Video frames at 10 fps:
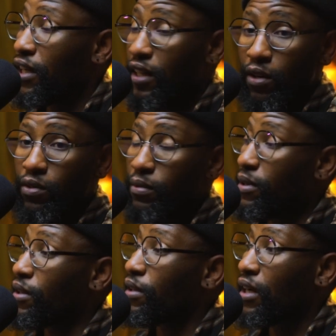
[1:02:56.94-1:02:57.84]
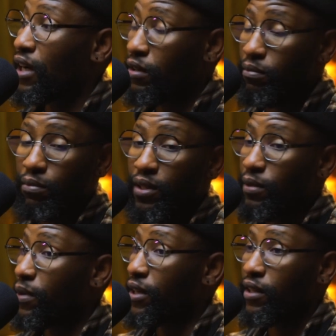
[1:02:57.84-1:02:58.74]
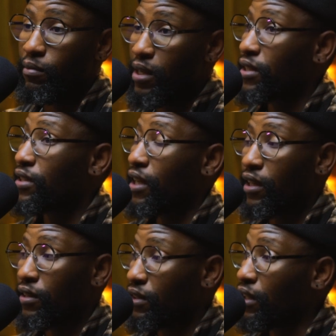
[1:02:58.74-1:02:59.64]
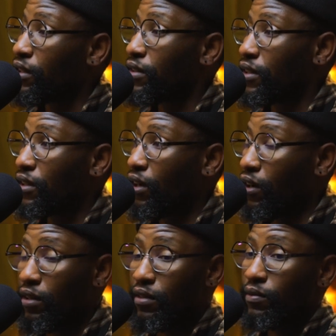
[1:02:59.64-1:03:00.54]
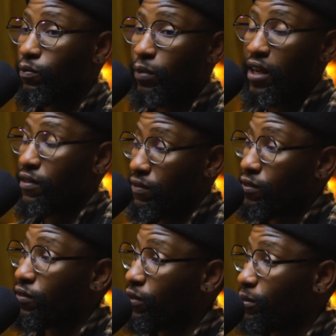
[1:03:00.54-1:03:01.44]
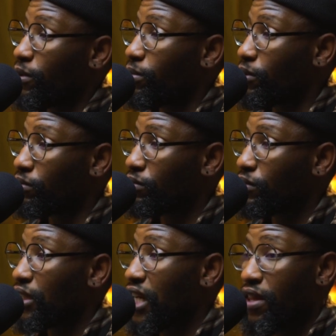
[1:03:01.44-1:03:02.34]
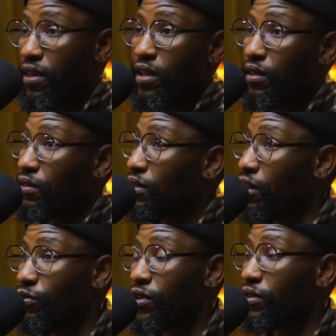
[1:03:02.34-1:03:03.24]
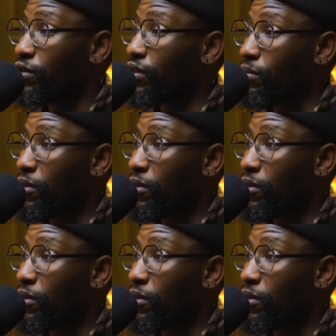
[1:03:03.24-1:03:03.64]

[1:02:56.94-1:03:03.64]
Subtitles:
And I'd be spending my entire salary on buying food for people. And then halfway through the